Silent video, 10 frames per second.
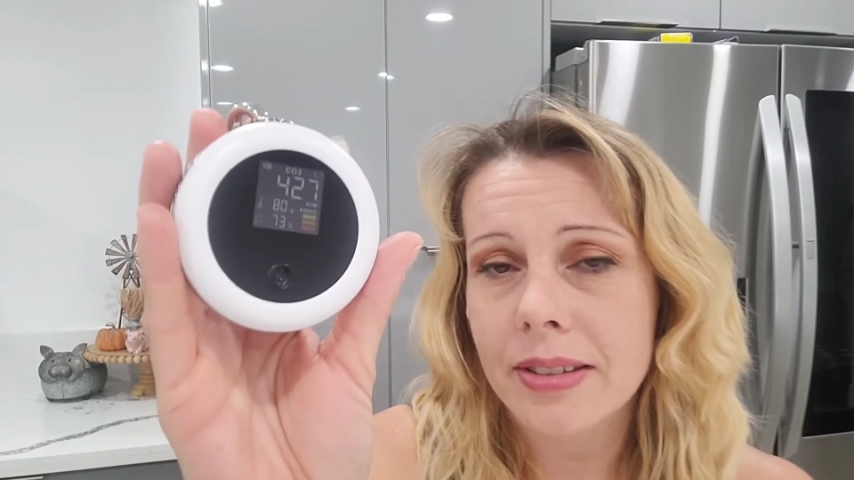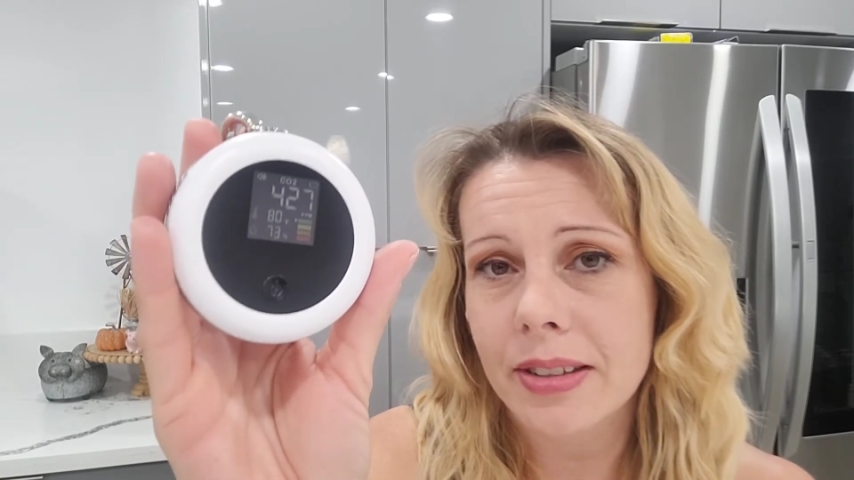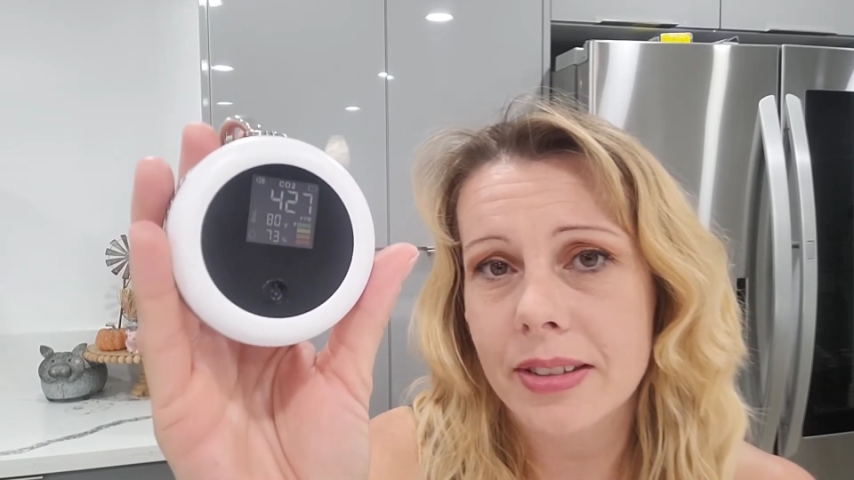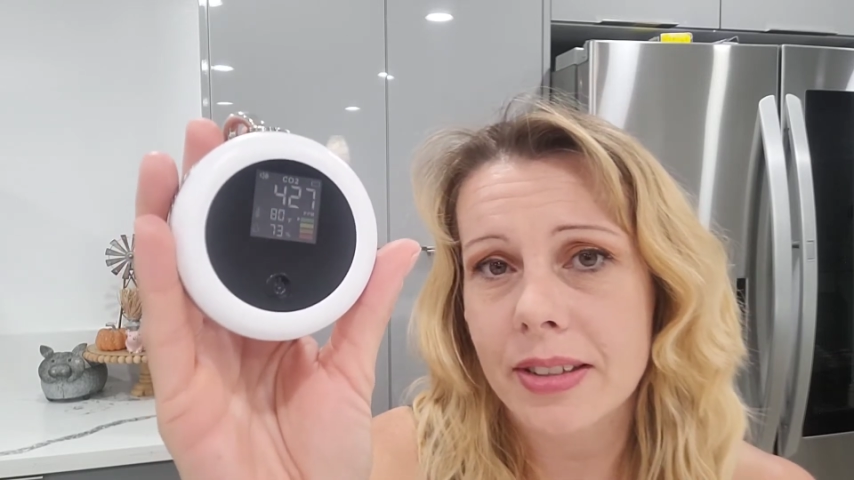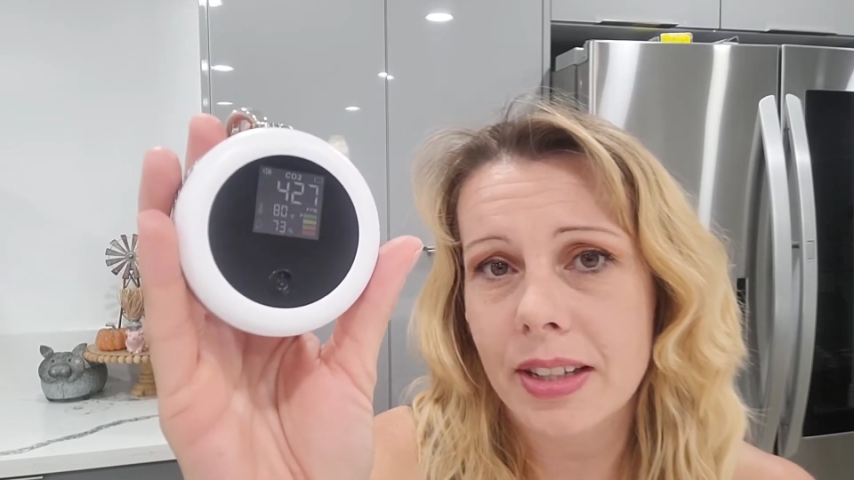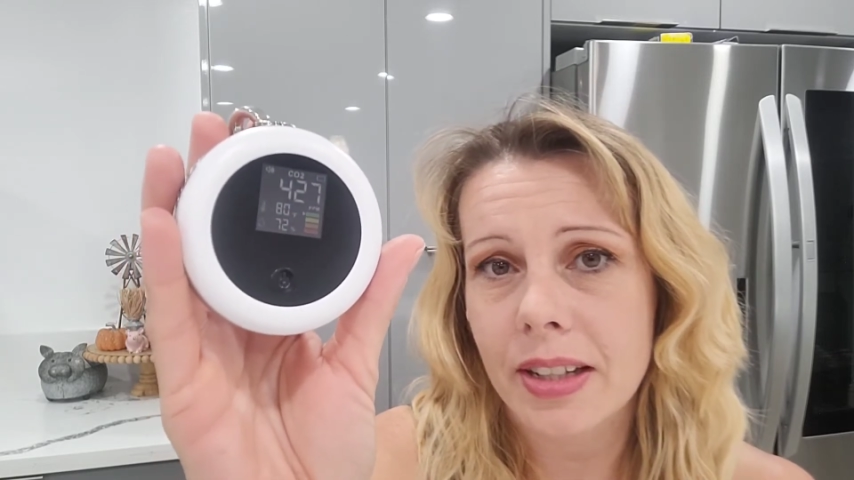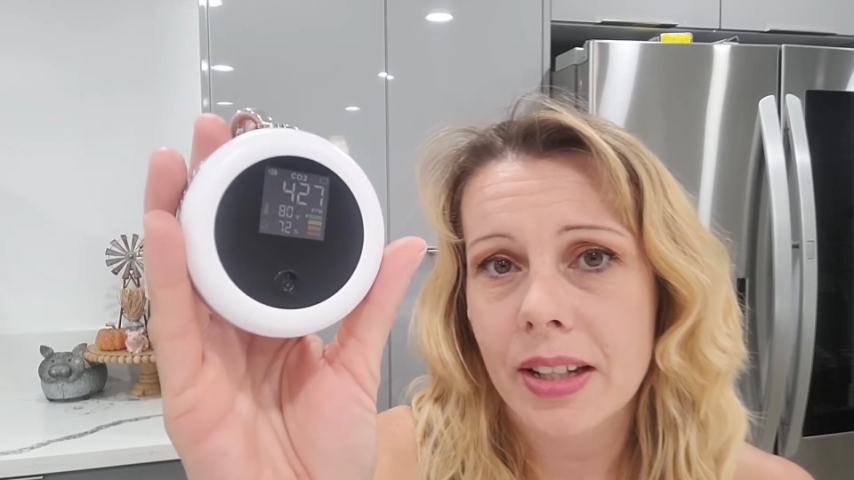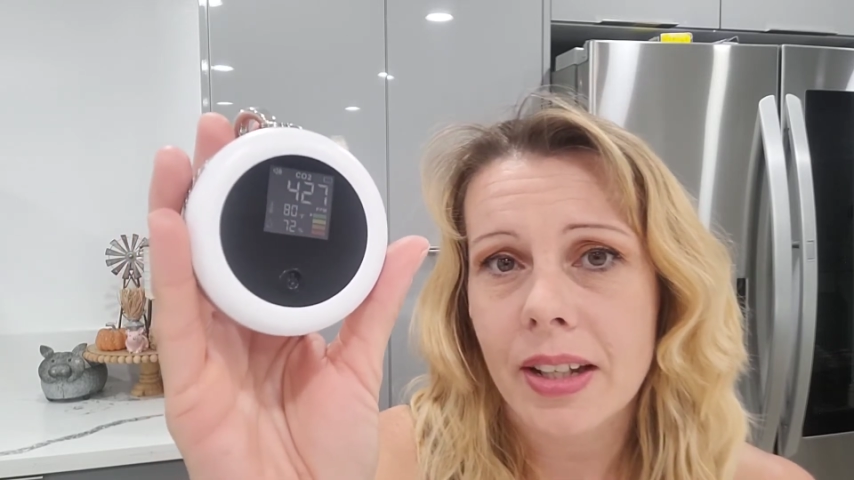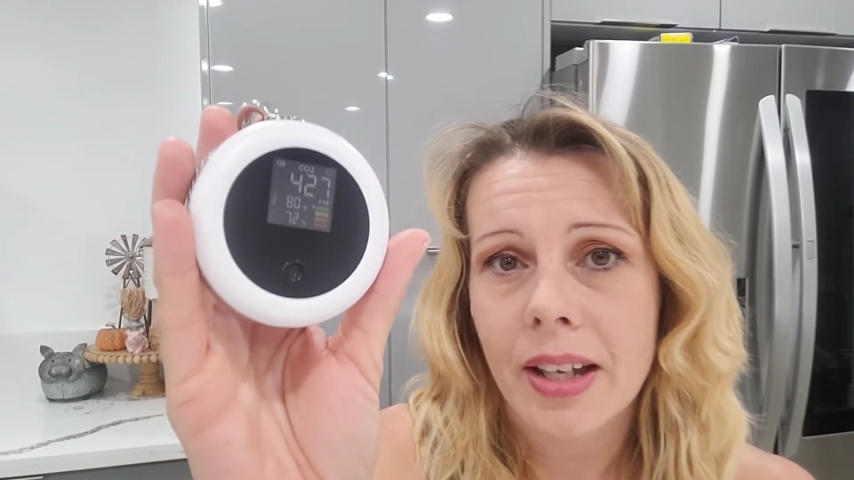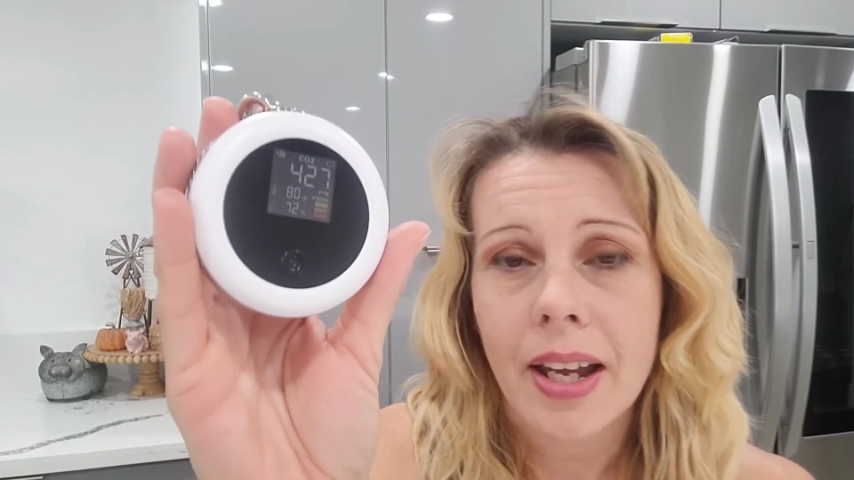
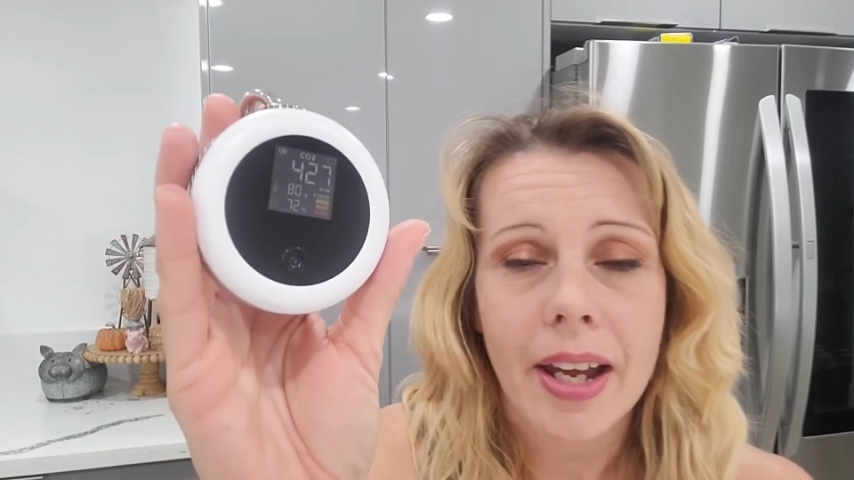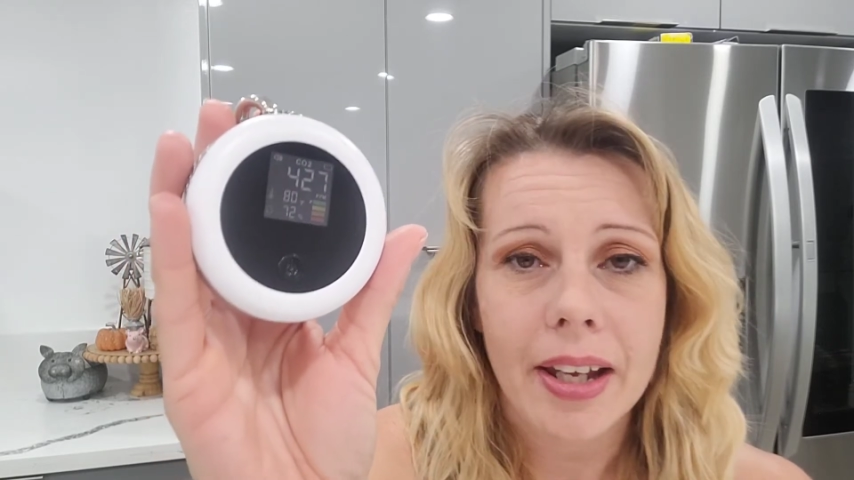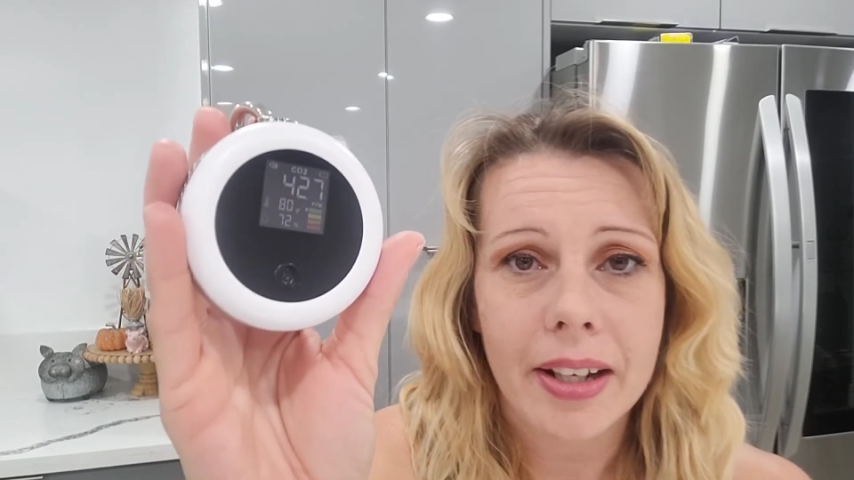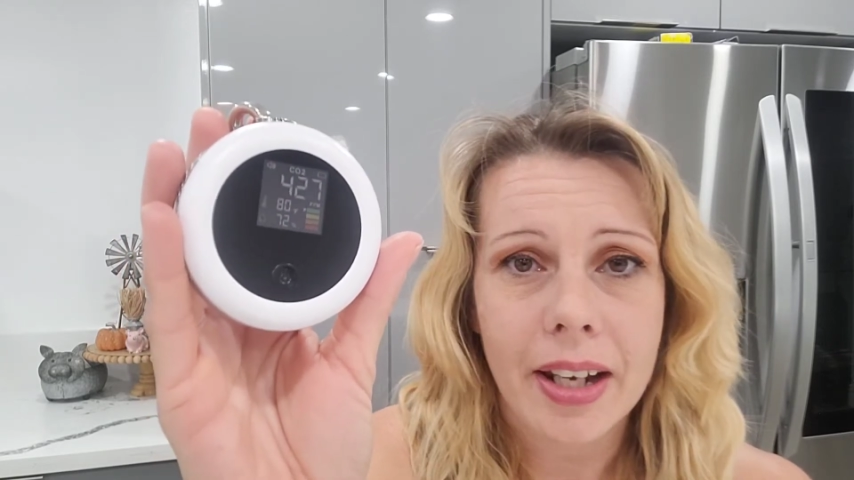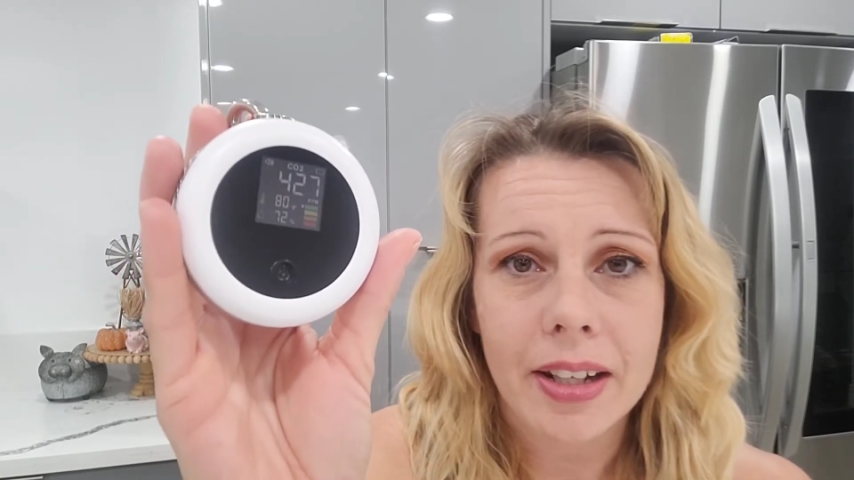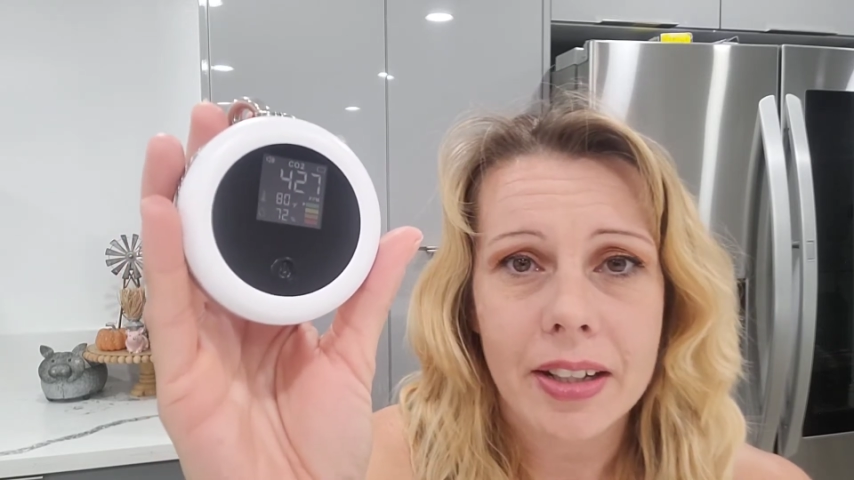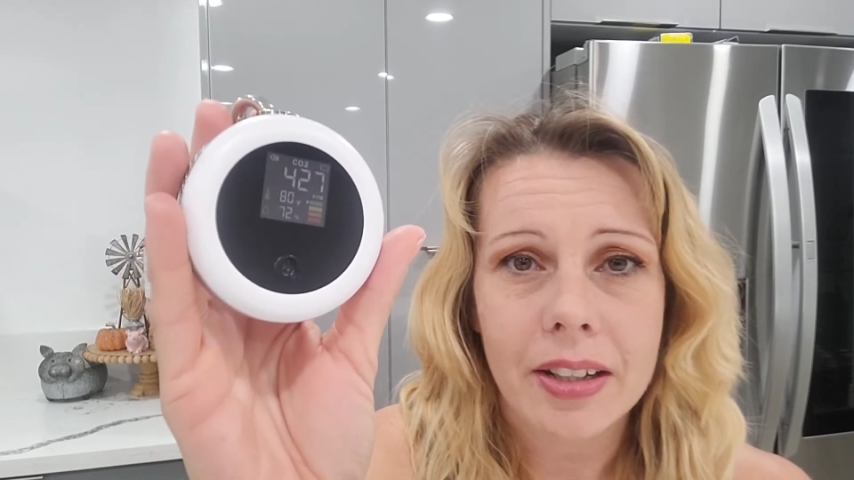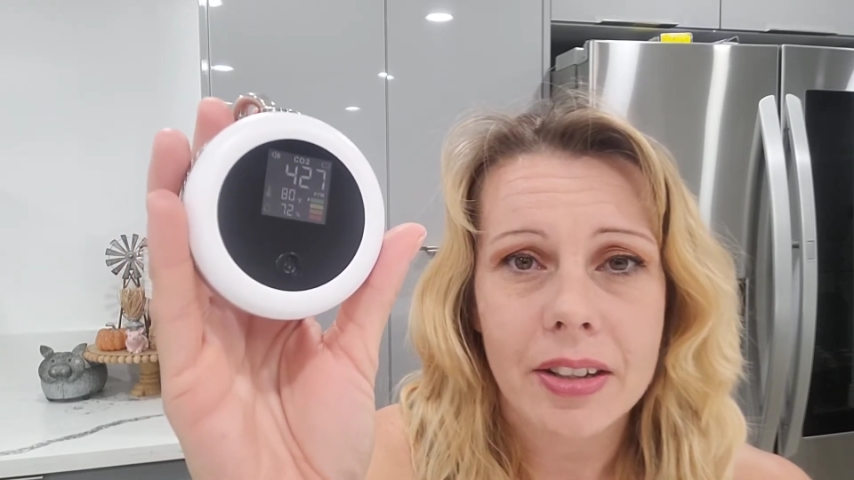60 and 80.